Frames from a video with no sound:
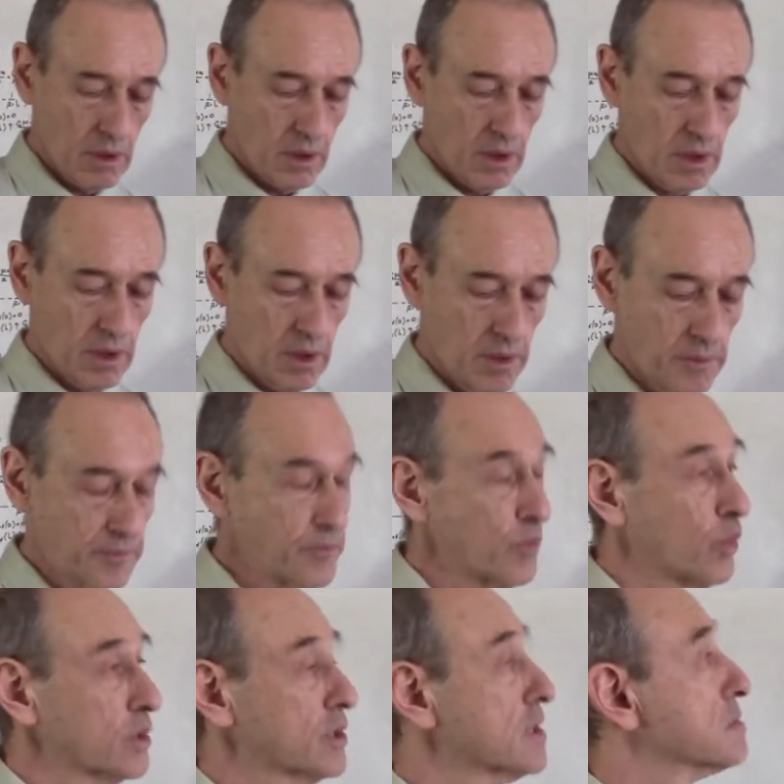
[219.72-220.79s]
um,
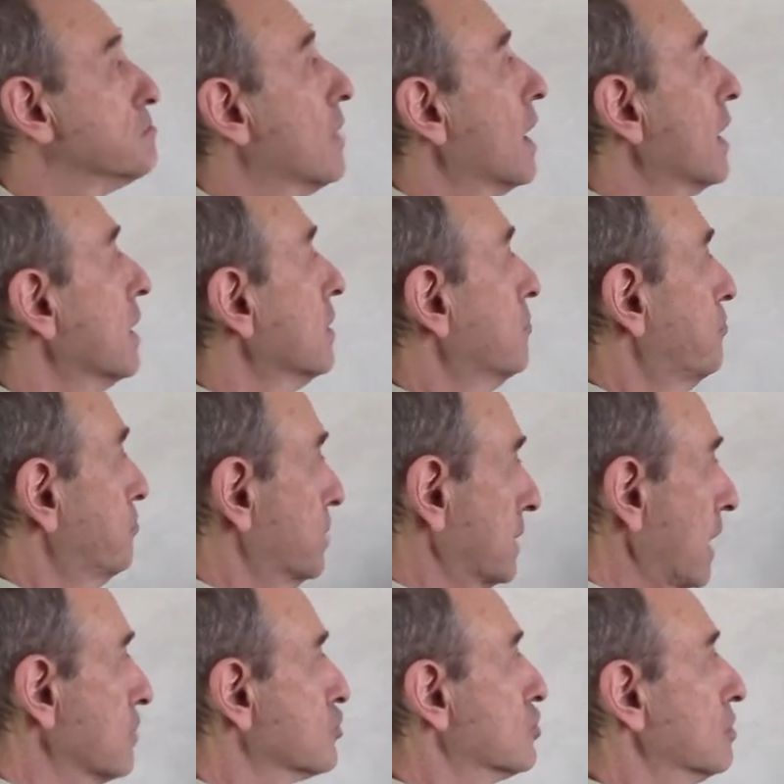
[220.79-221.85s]
what is my
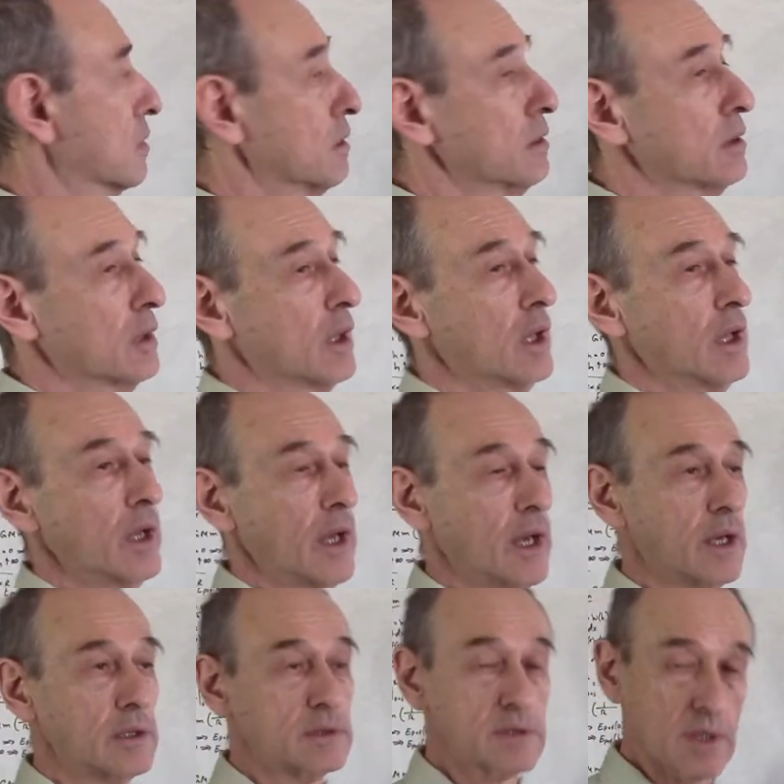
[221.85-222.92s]
potential
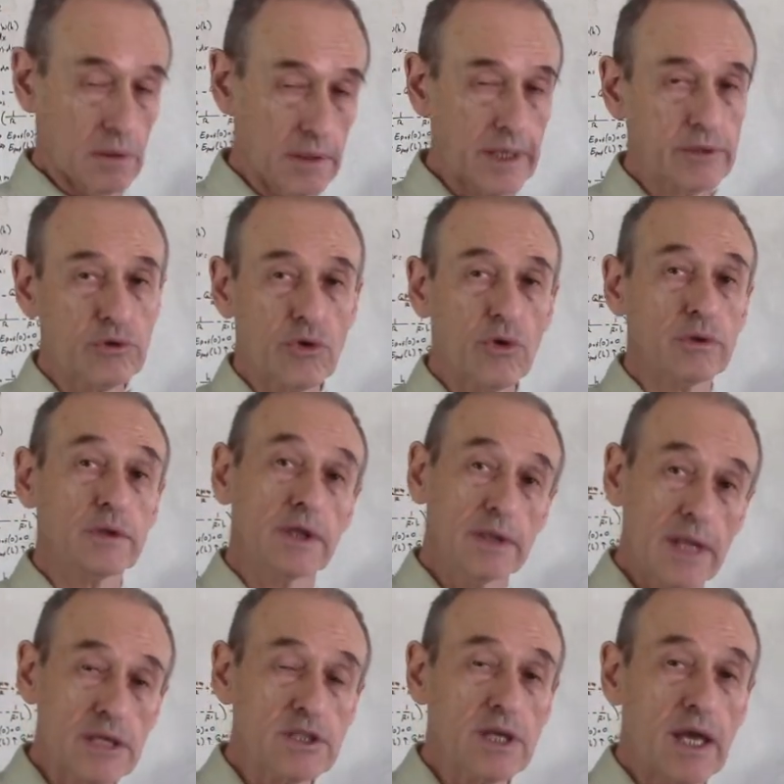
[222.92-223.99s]
and later on
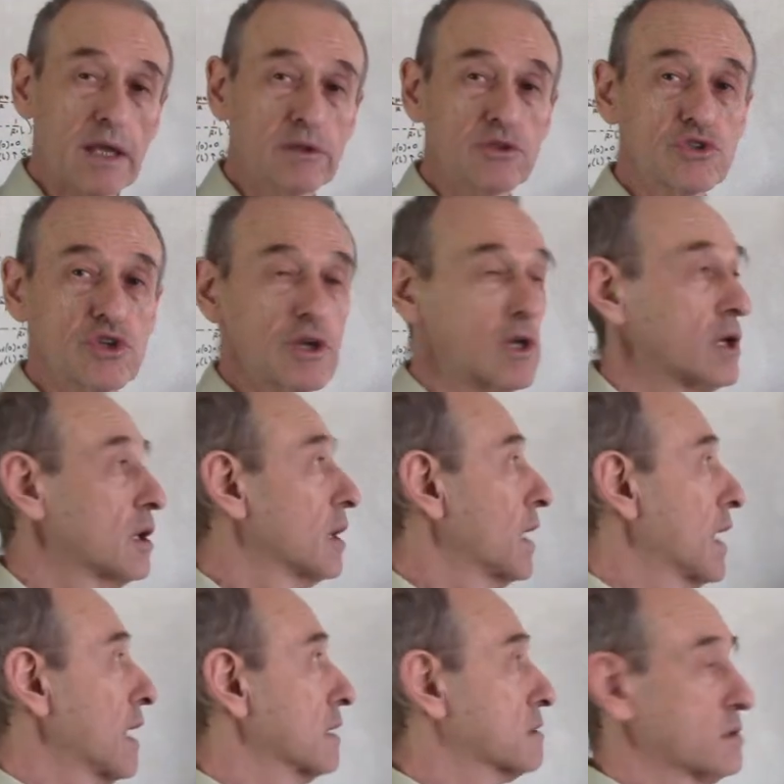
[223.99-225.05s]
kinetic energy
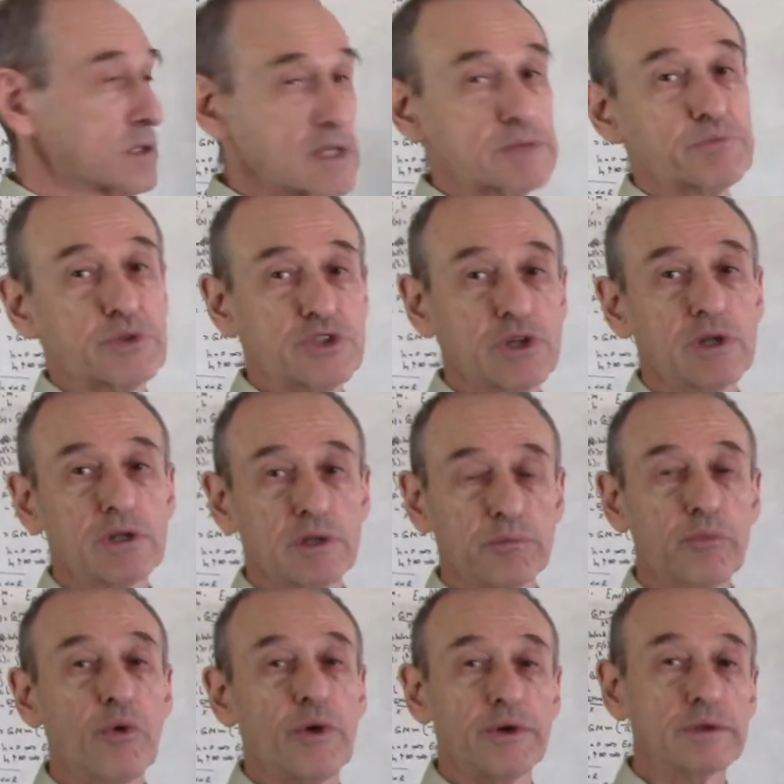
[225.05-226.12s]
at this particular
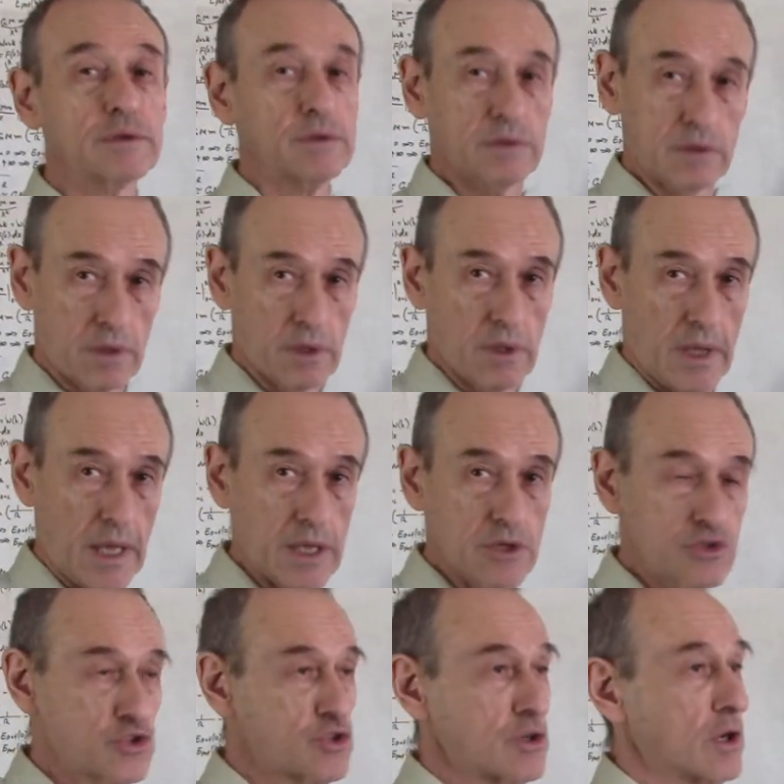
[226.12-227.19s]
point
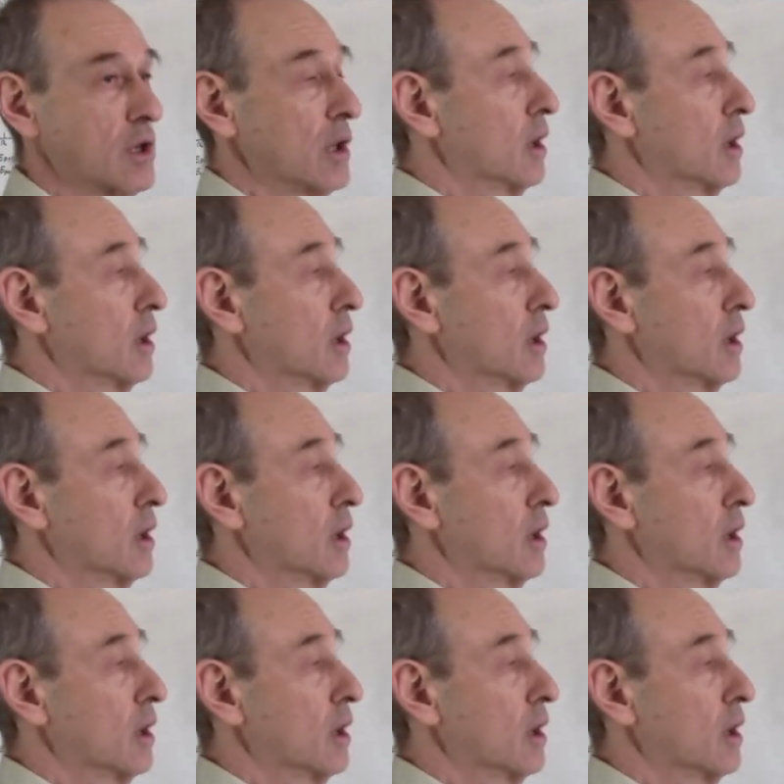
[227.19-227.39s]
h.